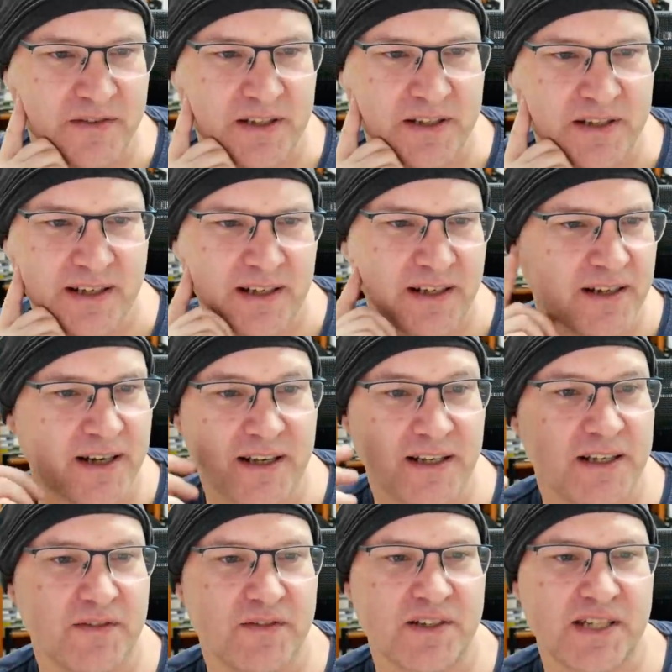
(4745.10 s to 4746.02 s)
of it. I
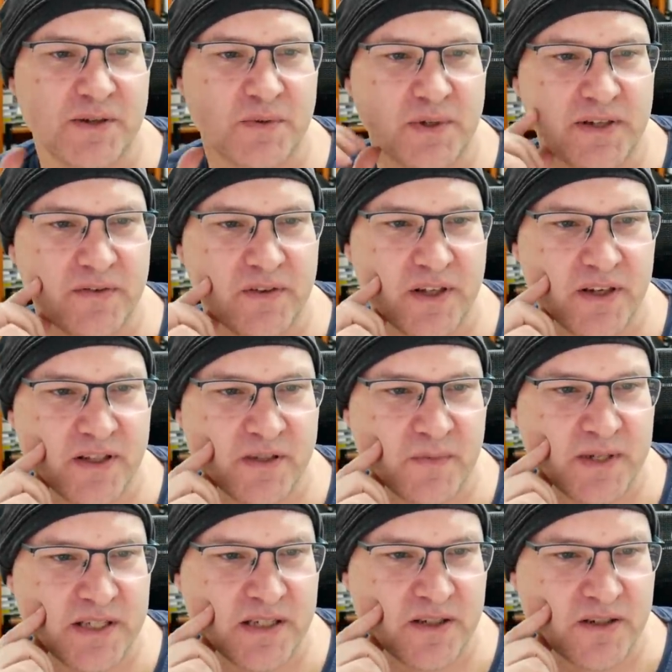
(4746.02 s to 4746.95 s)
didn't even see whatever those
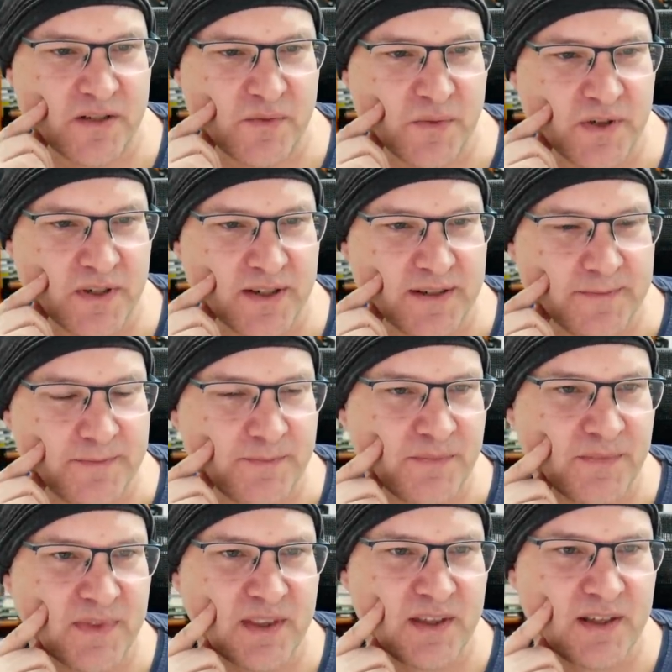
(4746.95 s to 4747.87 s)
messages were.
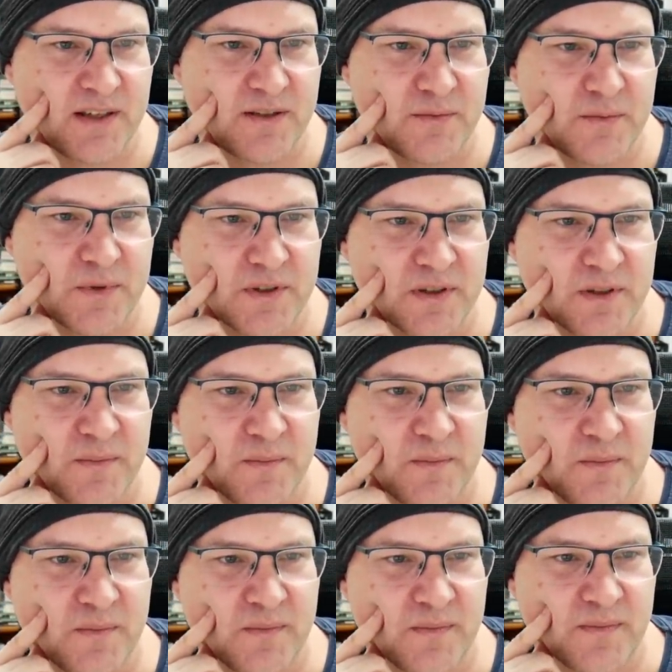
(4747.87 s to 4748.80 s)
There were, a,
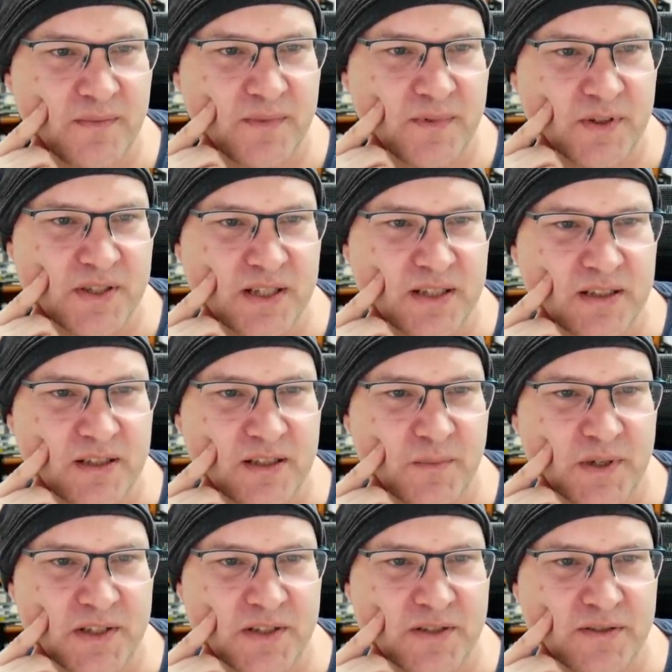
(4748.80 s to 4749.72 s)
looks like there are a
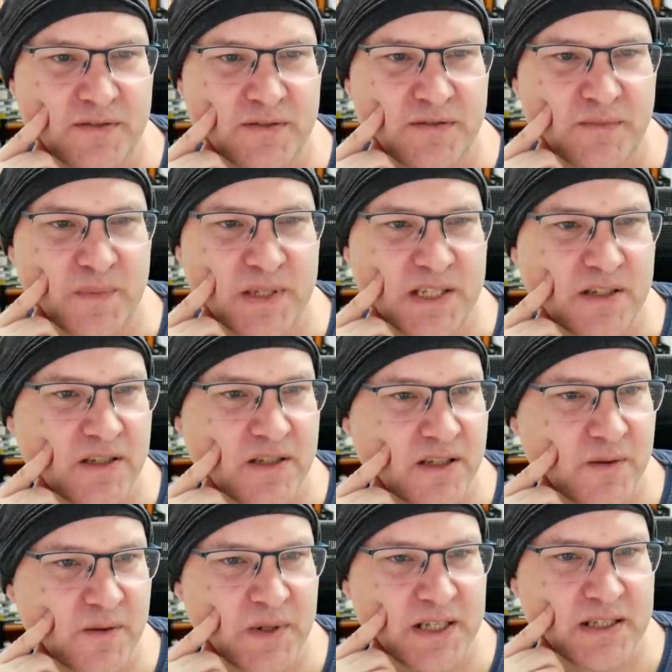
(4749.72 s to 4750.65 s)
bunch of messages
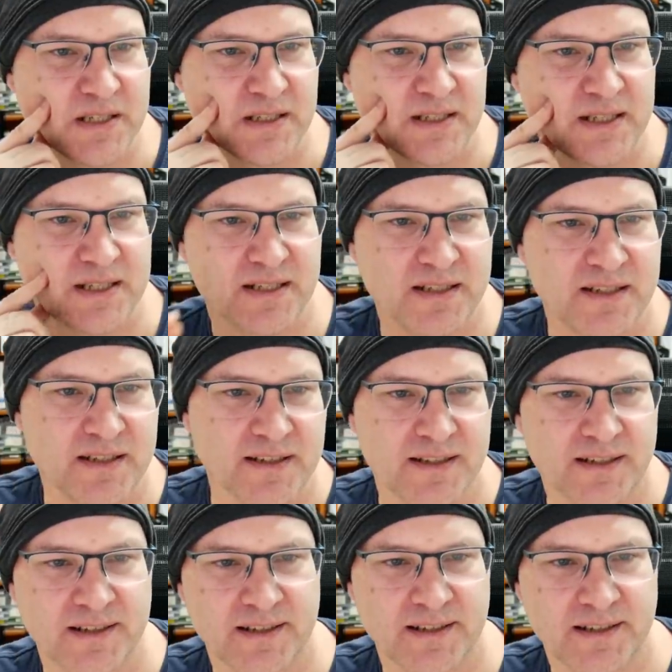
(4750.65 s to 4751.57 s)
that have been deleted,
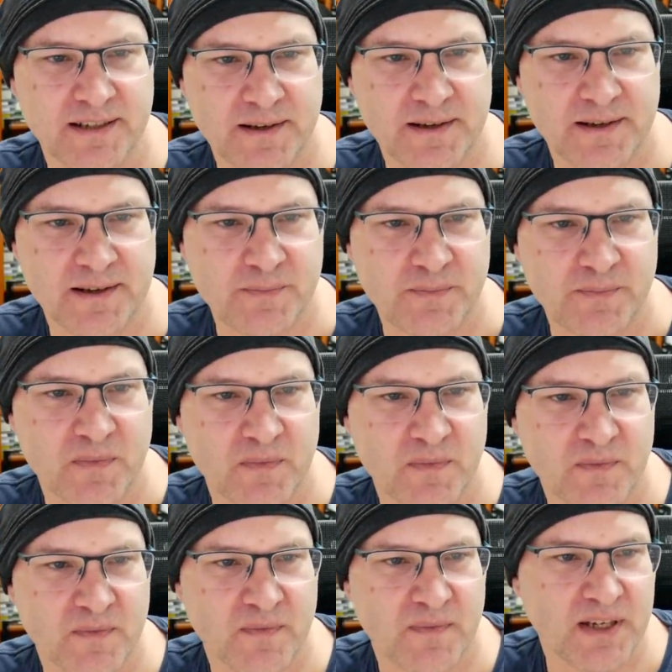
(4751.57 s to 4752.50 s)

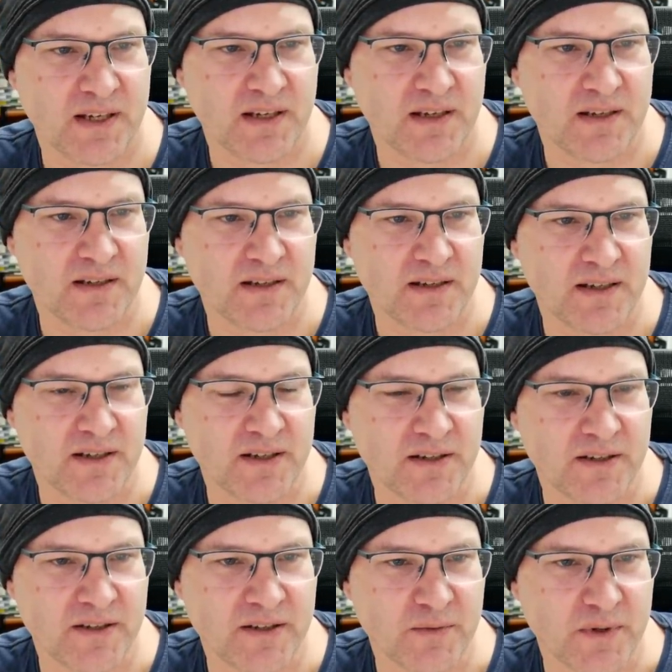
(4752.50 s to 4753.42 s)
and I
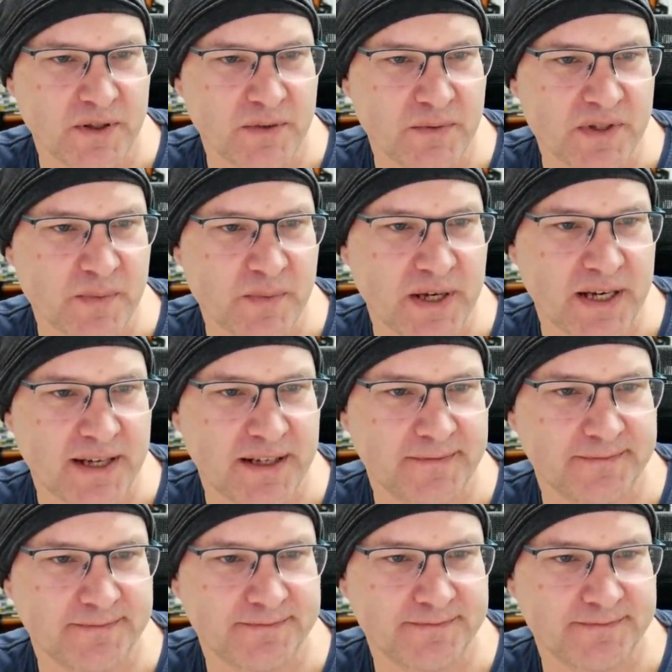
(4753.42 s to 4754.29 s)
don't know what it was about.